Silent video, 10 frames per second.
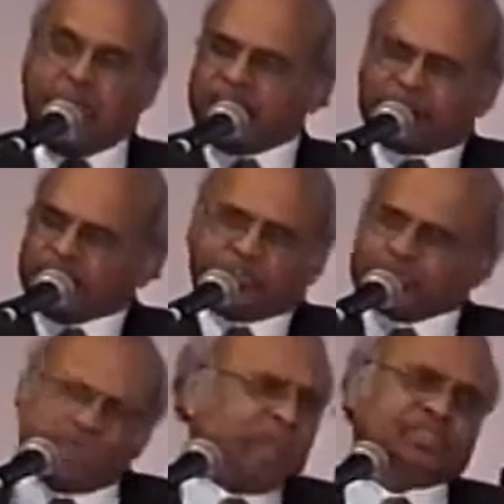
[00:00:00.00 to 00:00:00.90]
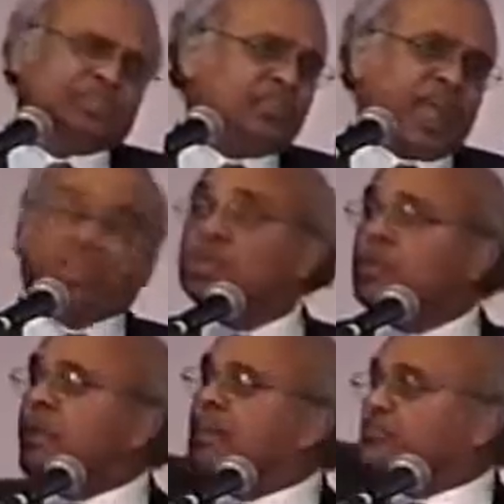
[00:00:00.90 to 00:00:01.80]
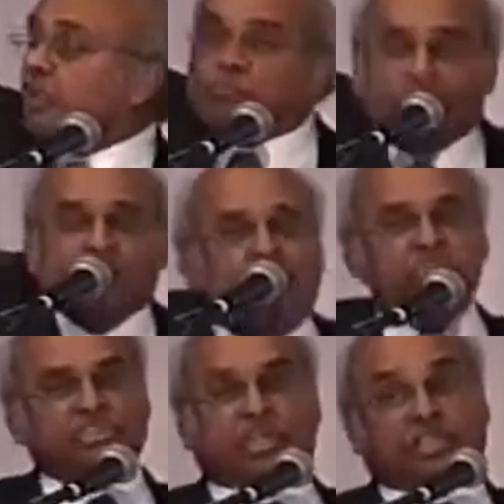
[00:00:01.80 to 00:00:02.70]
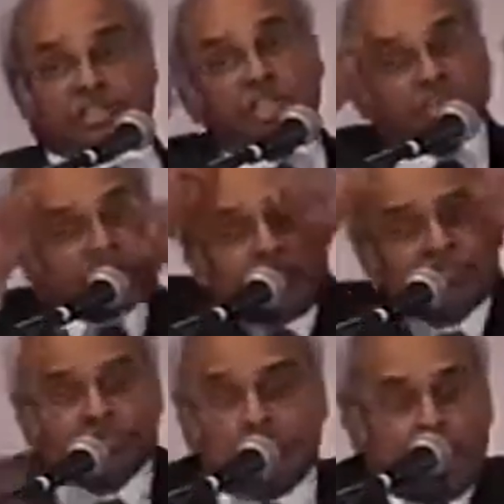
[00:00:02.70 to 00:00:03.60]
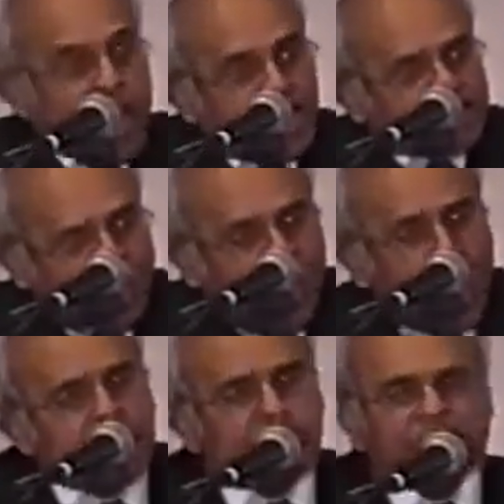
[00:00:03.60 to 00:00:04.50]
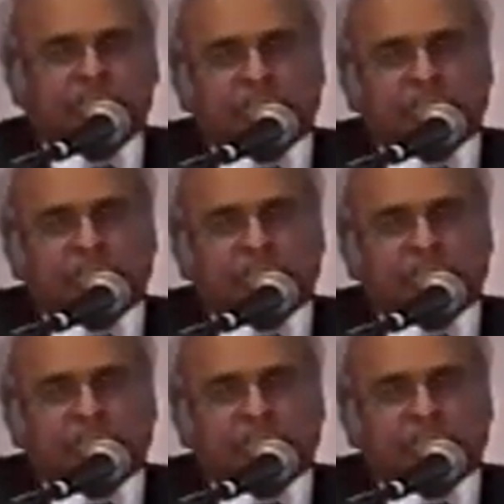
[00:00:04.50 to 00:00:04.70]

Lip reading: And if you do not do that, you might as well pull down the shutters, shut the door, and go out of business,